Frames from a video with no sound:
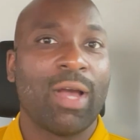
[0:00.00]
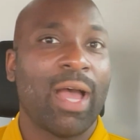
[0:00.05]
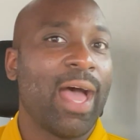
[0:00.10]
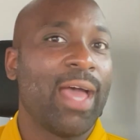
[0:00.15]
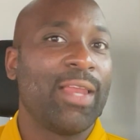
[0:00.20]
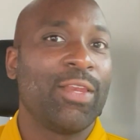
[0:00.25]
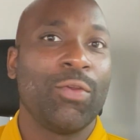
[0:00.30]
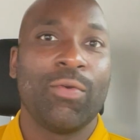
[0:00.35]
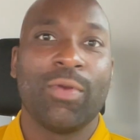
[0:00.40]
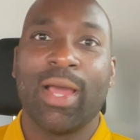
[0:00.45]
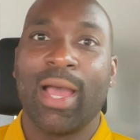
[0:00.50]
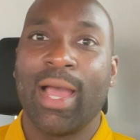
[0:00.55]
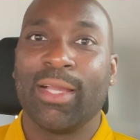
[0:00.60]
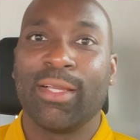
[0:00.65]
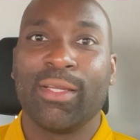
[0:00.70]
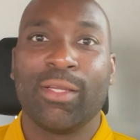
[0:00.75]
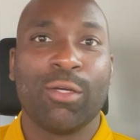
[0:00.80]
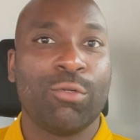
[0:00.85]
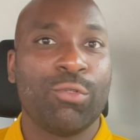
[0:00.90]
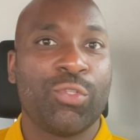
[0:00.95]
I do
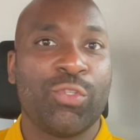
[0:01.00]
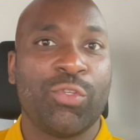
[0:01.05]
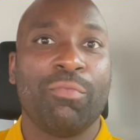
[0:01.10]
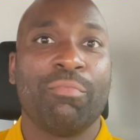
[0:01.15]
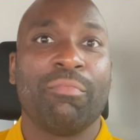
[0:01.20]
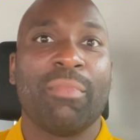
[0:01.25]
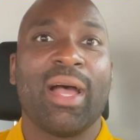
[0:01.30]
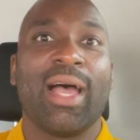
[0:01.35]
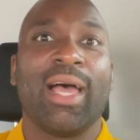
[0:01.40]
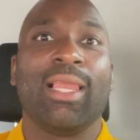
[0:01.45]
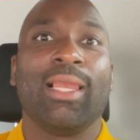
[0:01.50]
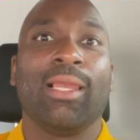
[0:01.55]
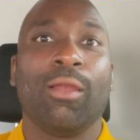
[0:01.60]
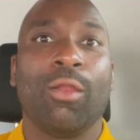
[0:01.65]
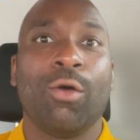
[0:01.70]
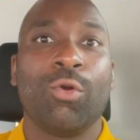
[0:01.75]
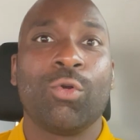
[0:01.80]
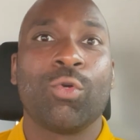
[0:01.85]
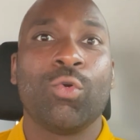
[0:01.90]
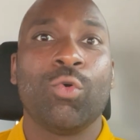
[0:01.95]
not go to my
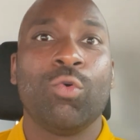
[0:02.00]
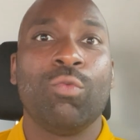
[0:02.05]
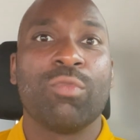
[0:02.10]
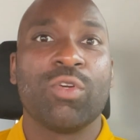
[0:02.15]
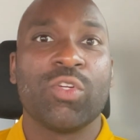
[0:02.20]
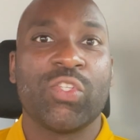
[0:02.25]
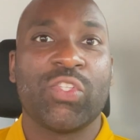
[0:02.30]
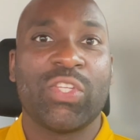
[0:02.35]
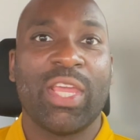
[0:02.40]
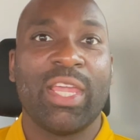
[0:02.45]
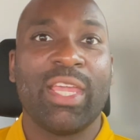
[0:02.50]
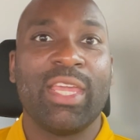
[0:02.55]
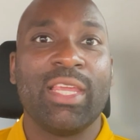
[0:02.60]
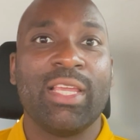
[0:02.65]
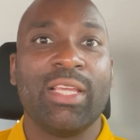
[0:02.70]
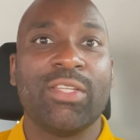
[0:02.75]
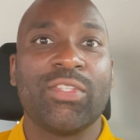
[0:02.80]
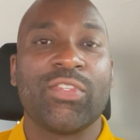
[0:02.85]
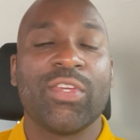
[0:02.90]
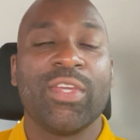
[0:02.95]
local
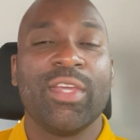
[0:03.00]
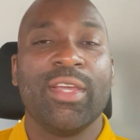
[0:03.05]
Mercedes